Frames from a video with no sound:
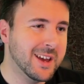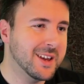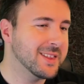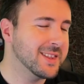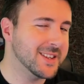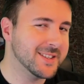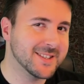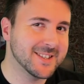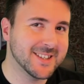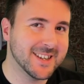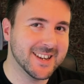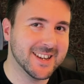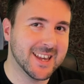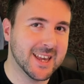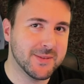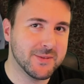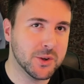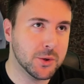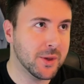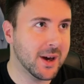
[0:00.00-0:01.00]
this is going to
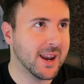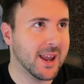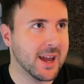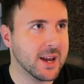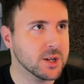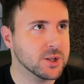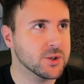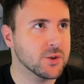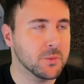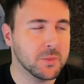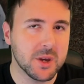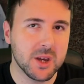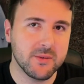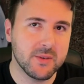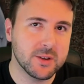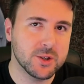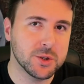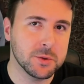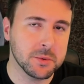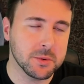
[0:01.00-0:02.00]
give you that extra bit of
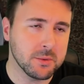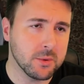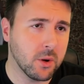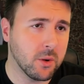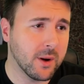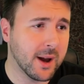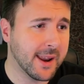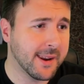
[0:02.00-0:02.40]
injury roll.